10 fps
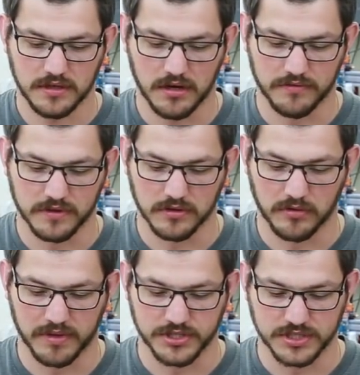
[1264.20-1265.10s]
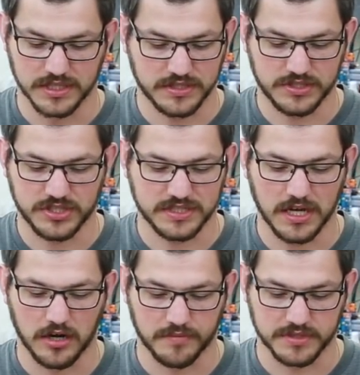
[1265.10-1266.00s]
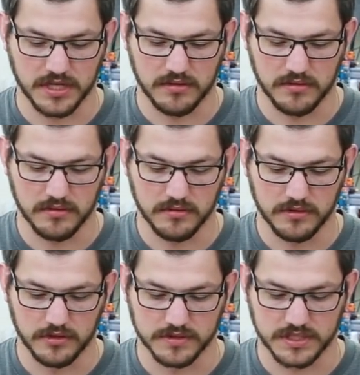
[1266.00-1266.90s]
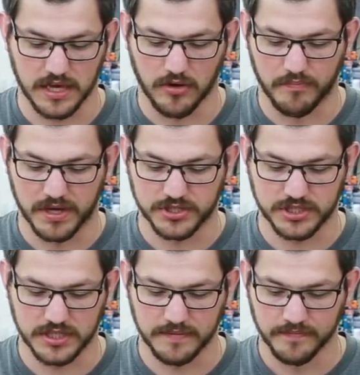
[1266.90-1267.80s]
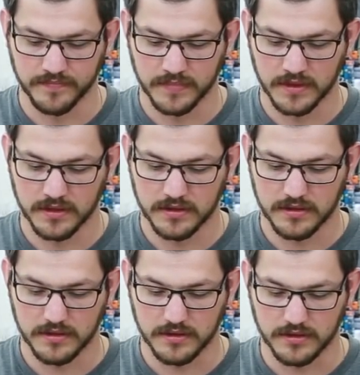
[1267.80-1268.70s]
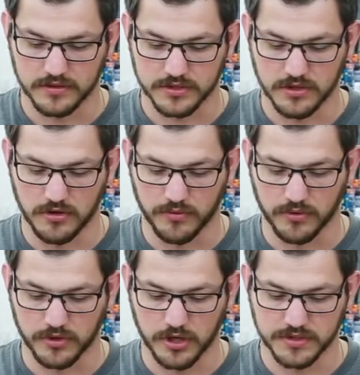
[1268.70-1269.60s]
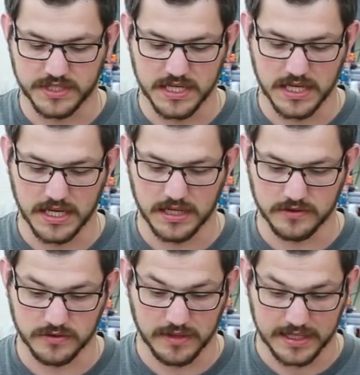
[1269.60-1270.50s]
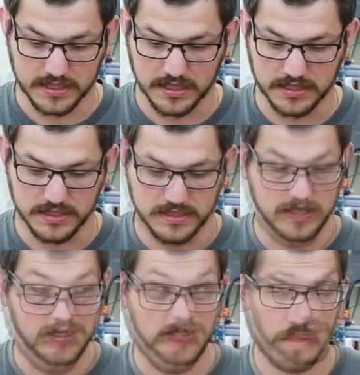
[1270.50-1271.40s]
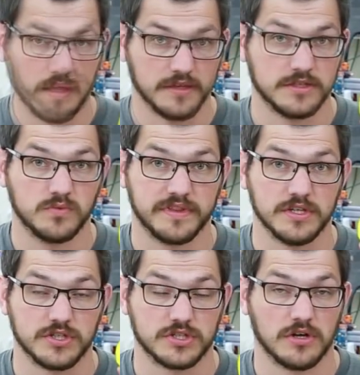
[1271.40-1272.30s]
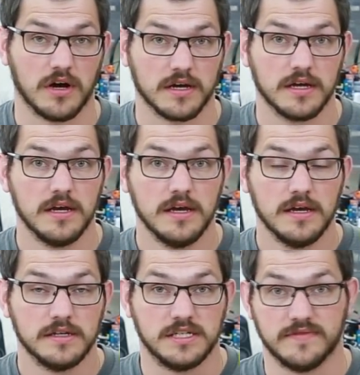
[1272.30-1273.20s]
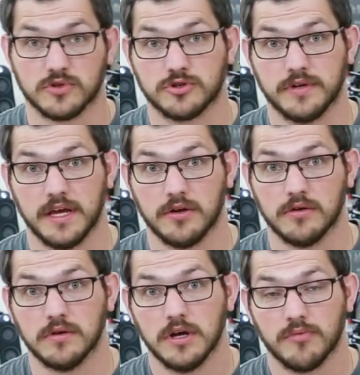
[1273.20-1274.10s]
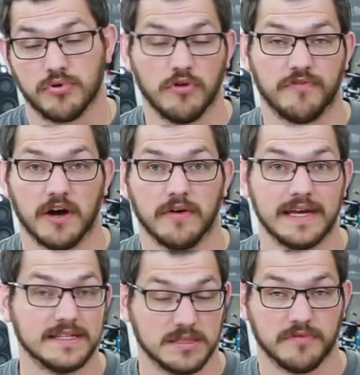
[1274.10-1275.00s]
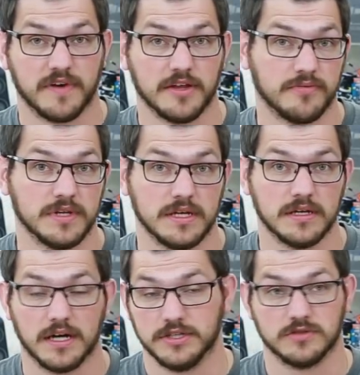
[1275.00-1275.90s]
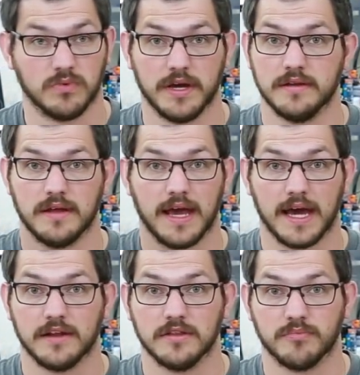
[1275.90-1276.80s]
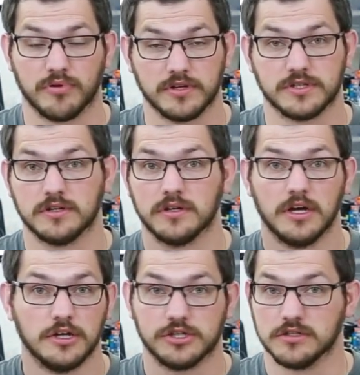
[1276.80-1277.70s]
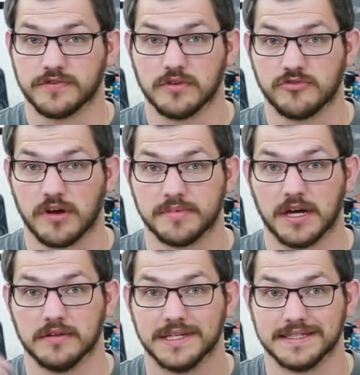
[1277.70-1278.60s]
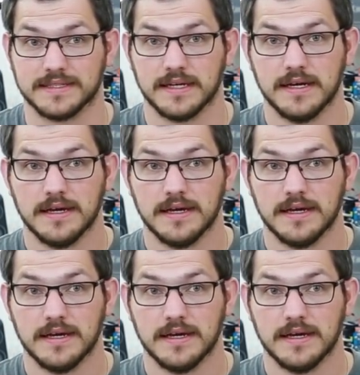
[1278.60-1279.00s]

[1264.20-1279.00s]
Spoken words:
of the little benchy. Now this is just 100% scale benchy. There's no real ghosting in it, so that's nice to see. Now this is with the stock Tevo Tornado profile in Simplify 3D. I just went, added the printer, chose it from the drop down list,